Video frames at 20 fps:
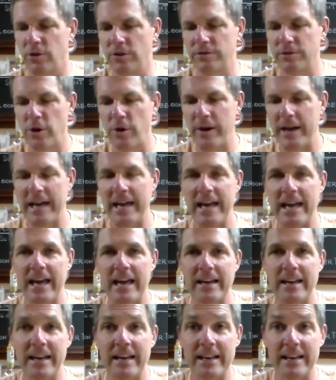So let's go
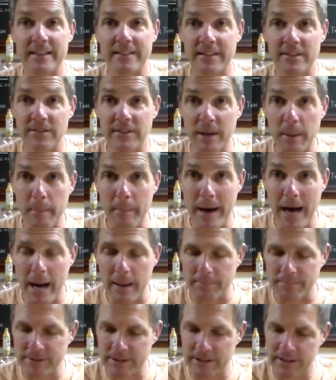ahead and get this thing
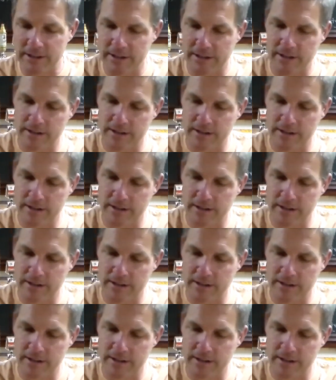popped.